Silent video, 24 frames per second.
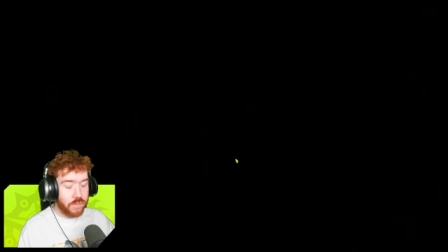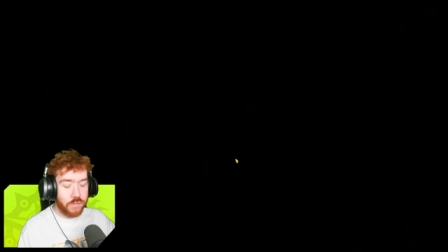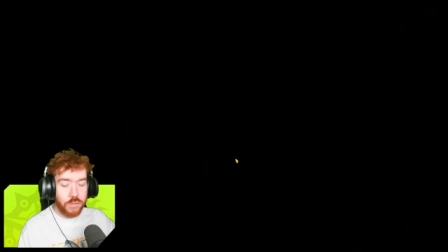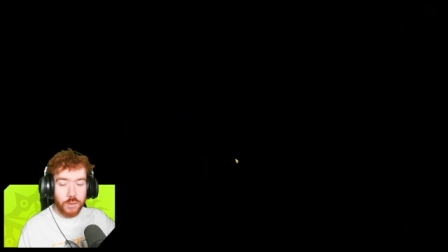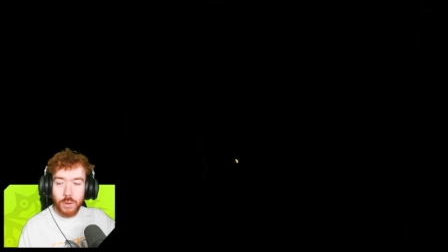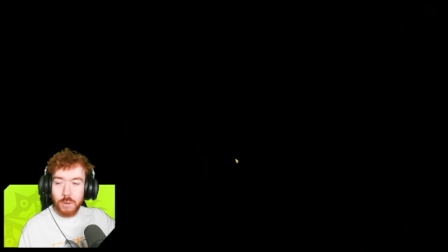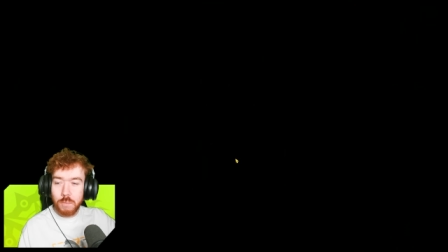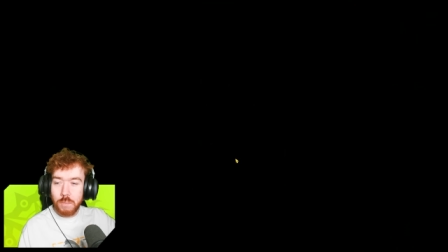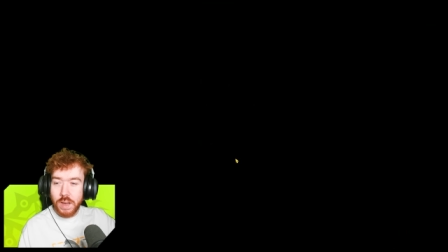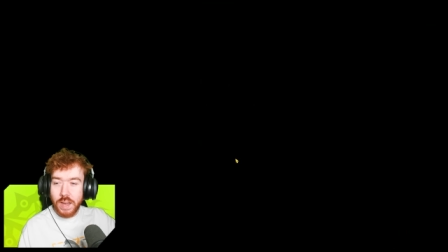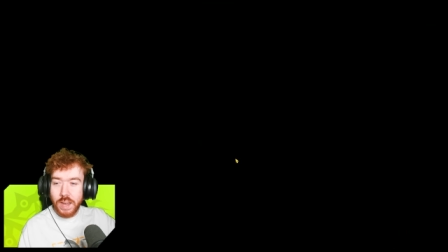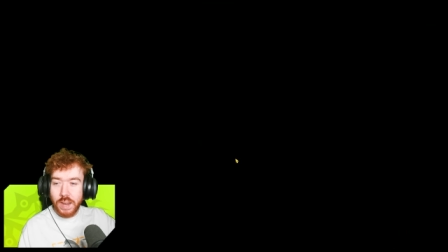
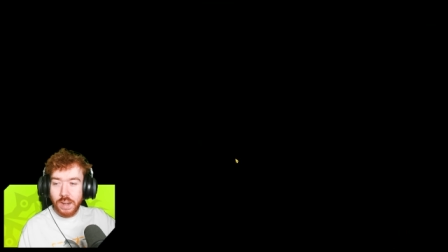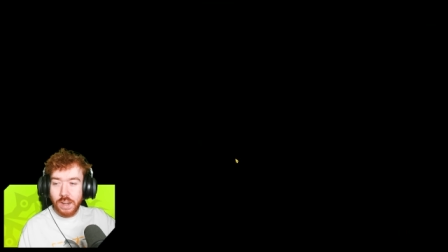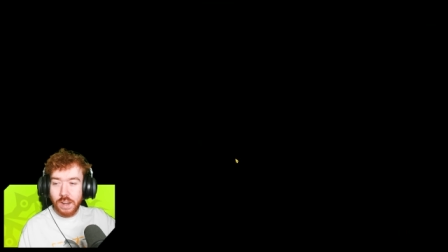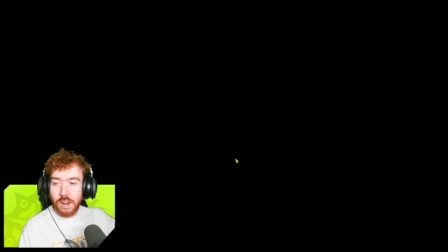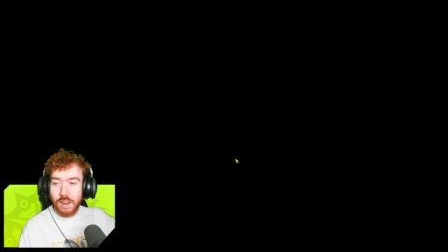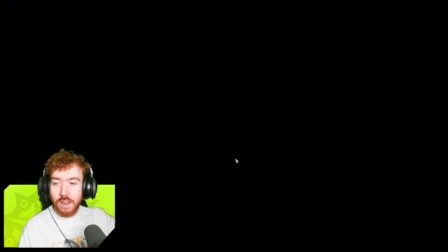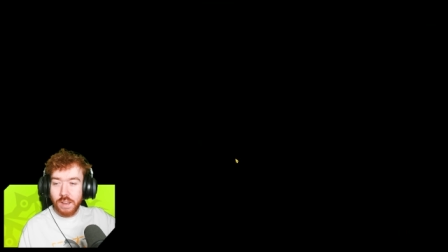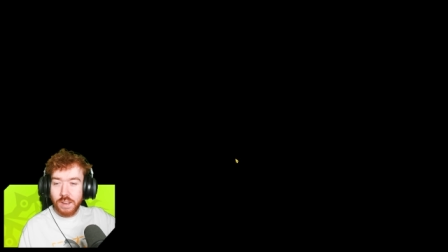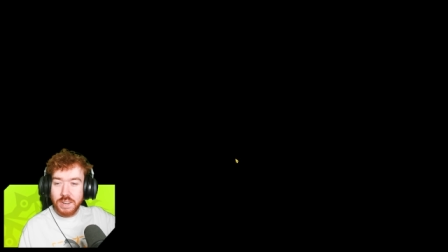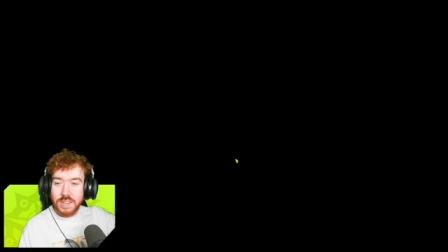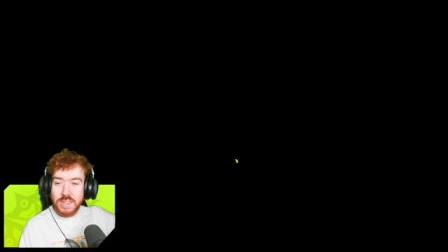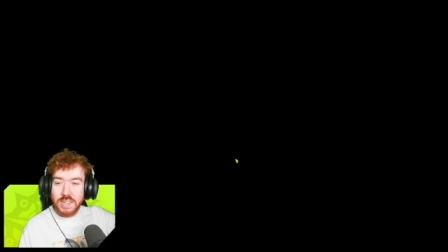for my
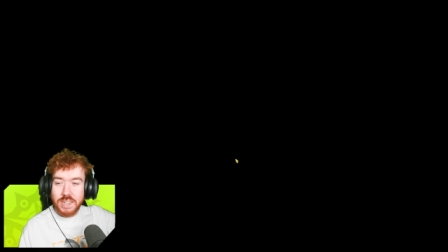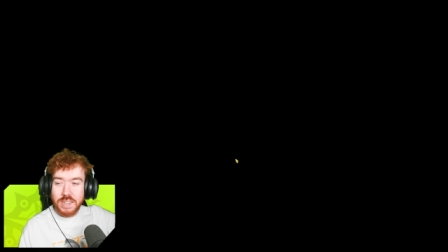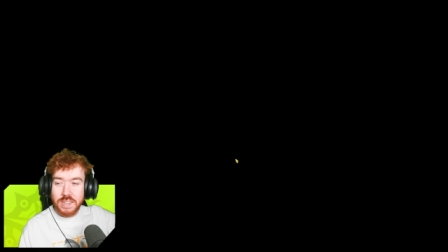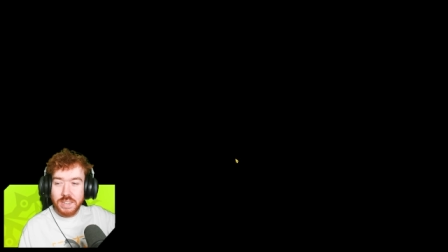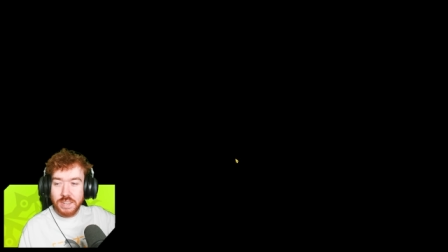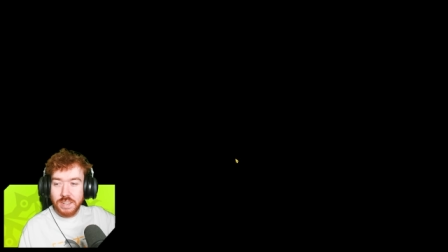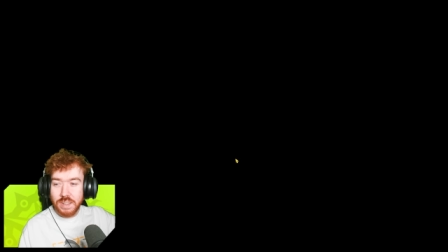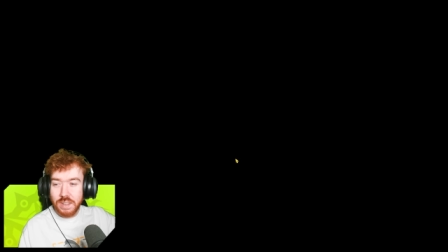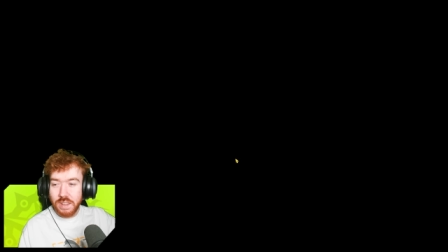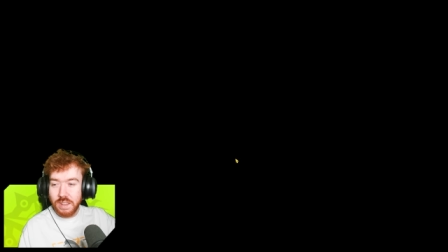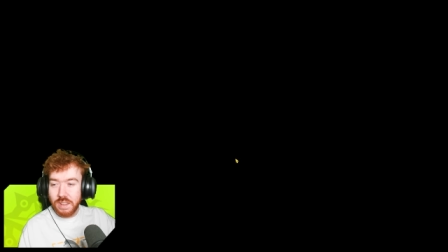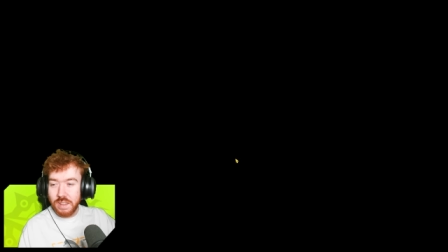
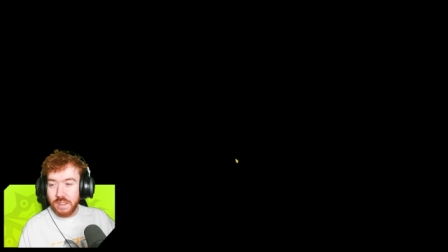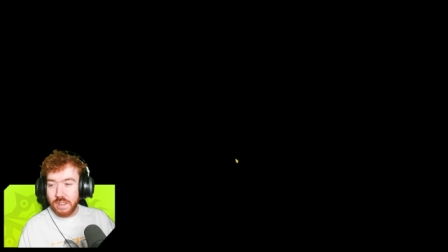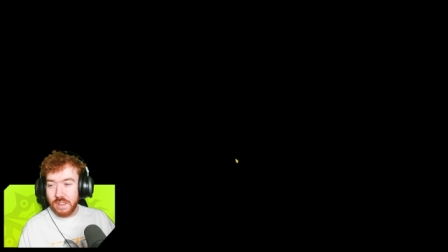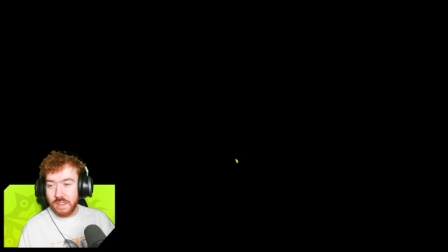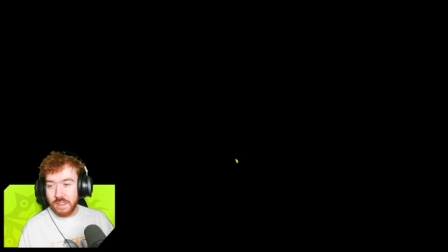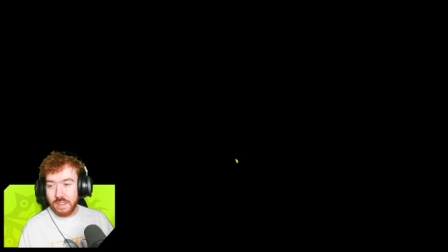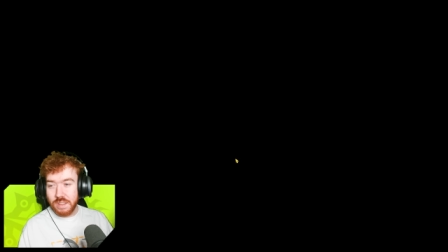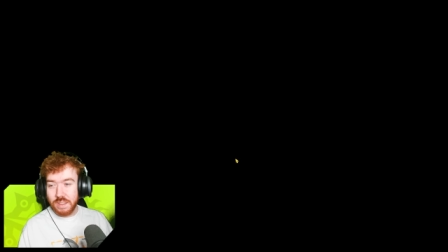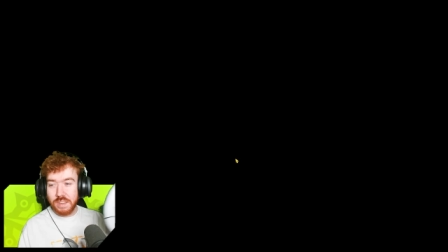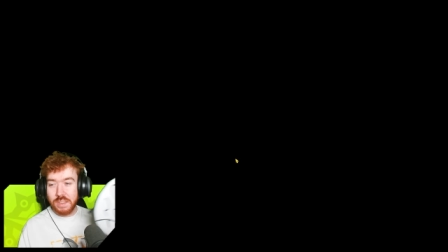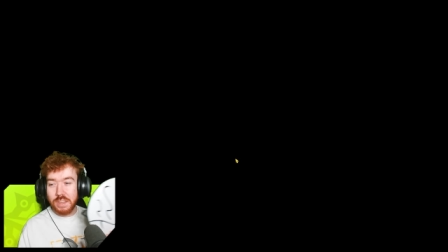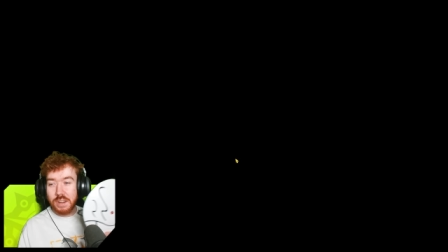last,
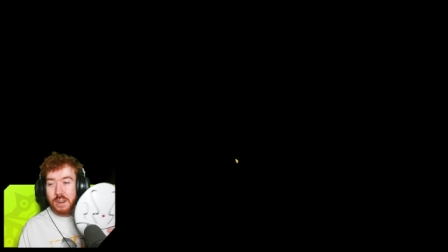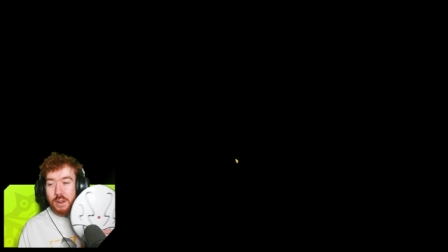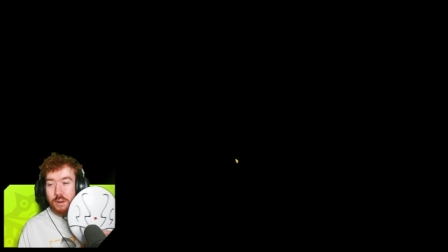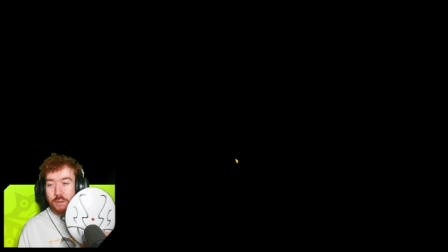you